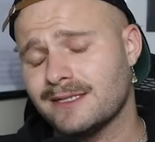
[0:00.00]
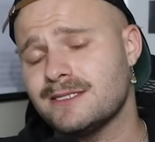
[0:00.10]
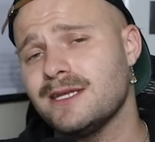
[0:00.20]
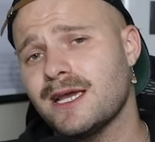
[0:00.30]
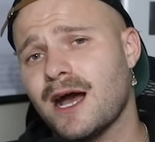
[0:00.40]
and
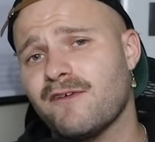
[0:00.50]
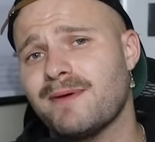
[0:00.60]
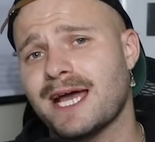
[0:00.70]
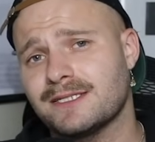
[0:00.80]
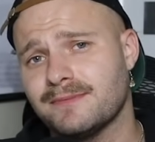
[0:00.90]
sneak off
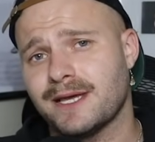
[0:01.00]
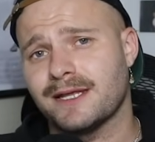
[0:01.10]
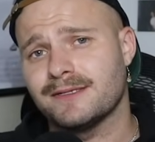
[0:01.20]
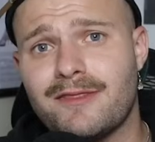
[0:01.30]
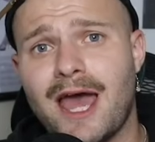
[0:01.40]
back to
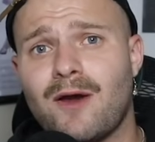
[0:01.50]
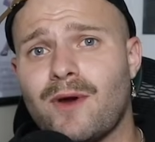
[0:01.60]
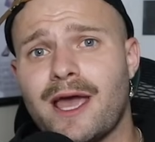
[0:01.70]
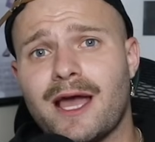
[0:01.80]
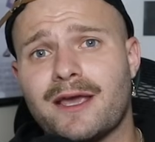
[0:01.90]
bed. That
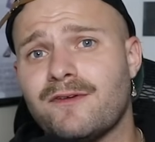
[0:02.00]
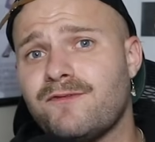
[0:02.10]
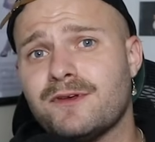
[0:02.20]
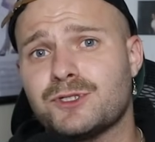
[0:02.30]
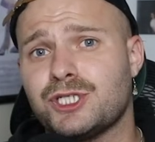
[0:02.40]
way, I could
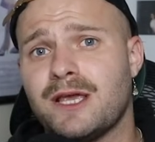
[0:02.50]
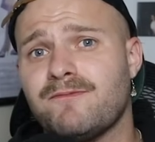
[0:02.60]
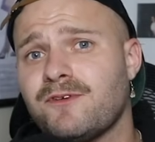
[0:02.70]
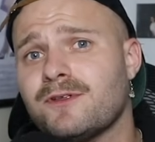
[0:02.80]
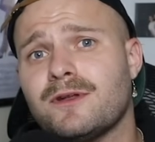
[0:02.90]
feel
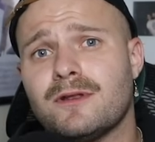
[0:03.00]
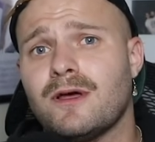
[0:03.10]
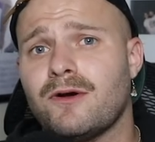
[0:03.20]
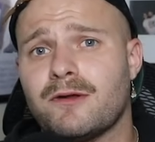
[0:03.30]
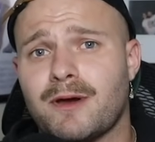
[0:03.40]
shameful and
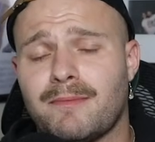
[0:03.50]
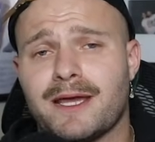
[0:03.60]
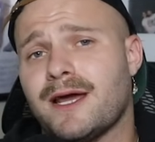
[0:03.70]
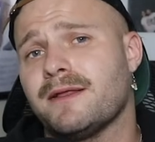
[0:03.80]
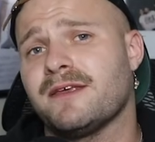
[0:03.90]
alone about my
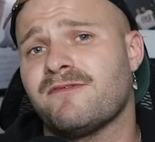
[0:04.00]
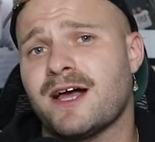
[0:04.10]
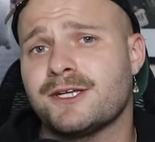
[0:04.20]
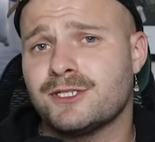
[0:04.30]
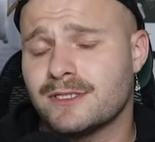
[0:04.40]
nightly
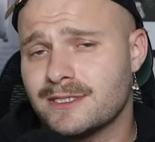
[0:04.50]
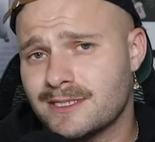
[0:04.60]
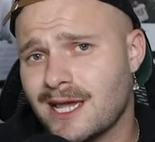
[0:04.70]
flatulence,